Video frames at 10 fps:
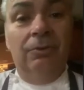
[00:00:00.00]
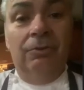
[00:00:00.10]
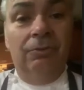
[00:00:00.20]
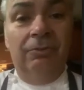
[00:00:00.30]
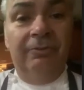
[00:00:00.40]

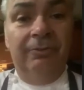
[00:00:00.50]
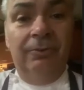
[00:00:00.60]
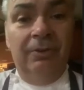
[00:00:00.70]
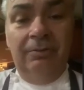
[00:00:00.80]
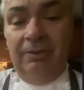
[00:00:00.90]
Good
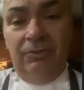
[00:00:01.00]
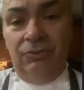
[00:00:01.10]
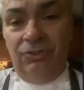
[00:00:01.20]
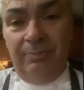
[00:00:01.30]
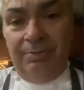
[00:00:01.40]
food is
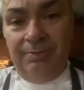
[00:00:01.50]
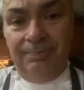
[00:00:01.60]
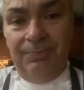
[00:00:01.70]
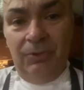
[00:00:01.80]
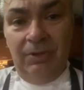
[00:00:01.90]
cheap.
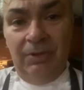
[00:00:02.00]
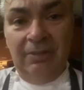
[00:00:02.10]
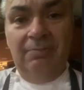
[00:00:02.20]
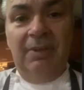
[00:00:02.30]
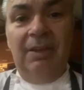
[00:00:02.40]
You
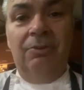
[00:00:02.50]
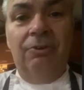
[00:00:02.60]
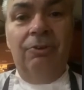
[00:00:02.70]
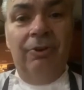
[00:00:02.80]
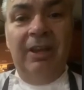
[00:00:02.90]
can make a
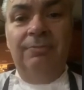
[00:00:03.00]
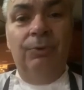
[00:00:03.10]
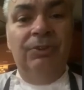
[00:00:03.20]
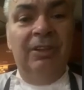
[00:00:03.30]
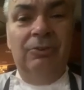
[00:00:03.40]
great
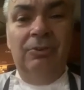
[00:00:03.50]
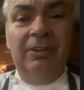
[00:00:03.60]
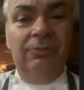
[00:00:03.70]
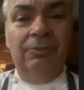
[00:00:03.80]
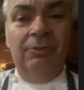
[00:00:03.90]
potato
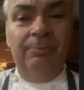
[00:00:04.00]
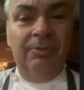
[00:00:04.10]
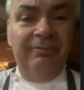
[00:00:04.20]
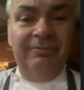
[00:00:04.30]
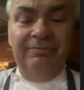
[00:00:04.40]
leek soup
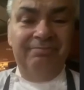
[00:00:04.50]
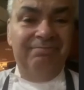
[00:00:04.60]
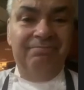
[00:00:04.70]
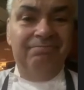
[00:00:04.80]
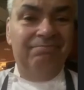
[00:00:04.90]
with
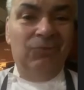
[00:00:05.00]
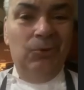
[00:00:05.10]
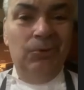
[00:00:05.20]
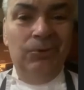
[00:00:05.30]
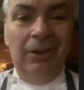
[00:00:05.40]

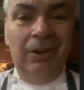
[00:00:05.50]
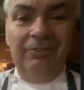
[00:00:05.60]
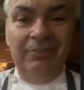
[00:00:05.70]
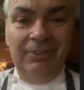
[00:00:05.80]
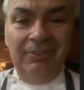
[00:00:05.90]

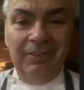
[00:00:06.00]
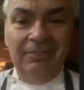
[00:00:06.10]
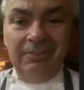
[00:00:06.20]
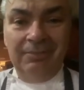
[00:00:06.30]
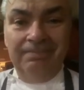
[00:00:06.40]

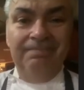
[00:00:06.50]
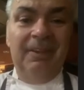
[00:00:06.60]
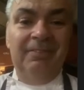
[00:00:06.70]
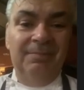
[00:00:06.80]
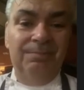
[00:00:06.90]
$2.50.
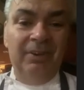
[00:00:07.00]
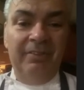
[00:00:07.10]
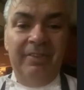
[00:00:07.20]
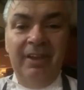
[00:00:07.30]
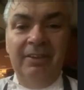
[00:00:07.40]
As simple
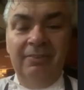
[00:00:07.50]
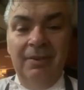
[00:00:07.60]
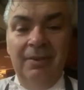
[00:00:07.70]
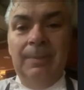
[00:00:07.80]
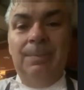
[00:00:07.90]
as that.
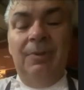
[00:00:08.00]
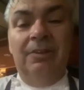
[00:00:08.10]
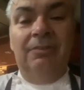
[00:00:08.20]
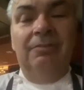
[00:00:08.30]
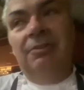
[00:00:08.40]

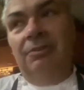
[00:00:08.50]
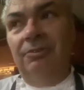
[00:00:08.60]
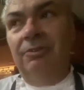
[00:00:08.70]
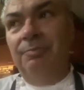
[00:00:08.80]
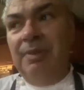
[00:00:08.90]
But
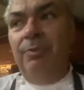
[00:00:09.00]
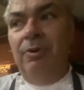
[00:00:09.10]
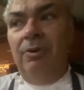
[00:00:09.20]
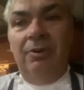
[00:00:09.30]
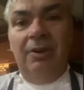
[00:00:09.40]
some
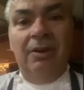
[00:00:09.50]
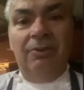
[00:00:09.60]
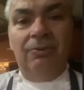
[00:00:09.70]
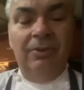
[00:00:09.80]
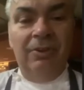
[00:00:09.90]
people
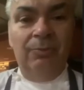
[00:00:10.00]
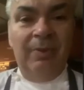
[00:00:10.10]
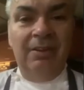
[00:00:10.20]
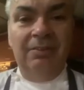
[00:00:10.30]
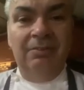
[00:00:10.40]
rather
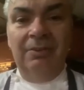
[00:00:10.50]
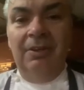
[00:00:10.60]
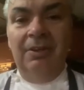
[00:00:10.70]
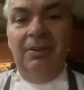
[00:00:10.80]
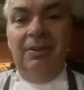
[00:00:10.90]
spend
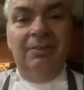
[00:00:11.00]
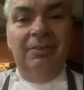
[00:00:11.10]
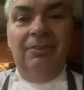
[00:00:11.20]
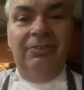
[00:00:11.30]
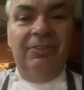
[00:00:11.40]

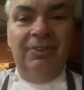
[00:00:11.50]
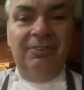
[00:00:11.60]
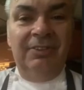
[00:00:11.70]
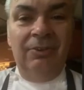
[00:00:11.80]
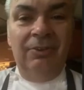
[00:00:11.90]

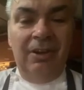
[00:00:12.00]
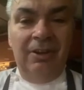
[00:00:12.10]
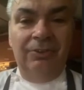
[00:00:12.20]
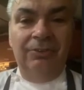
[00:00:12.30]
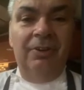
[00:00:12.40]

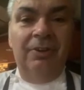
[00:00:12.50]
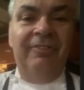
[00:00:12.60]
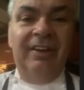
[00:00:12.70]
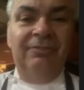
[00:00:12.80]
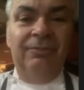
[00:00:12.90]
$60 on a
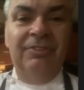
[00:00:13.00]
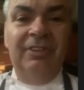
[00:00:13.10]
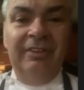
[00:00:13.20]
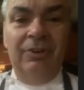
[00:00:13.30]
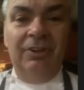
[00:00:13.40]
fast food
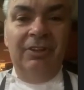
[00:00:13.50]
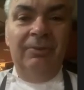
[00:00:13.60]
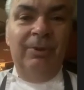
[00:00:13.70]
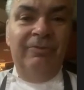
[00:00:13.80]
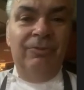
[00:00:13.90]

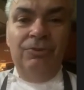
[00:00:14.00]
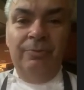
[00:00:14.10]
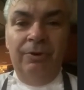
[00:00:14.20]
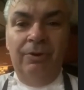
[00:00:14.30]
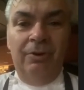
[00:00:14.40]
delivery with
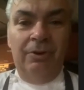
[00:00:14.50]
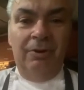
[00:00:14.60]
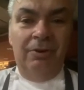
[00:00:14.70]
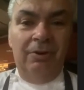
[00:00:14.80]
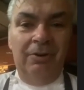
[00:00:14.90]
Uber
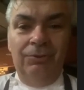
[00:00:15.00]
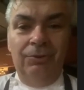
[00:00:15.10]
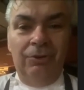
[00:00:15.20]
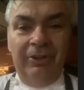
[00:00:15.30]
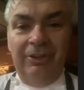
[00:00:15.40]
or
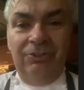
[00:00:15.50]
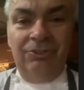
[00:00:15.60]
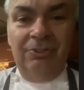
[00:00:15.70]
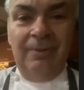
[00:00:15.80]
DoorDash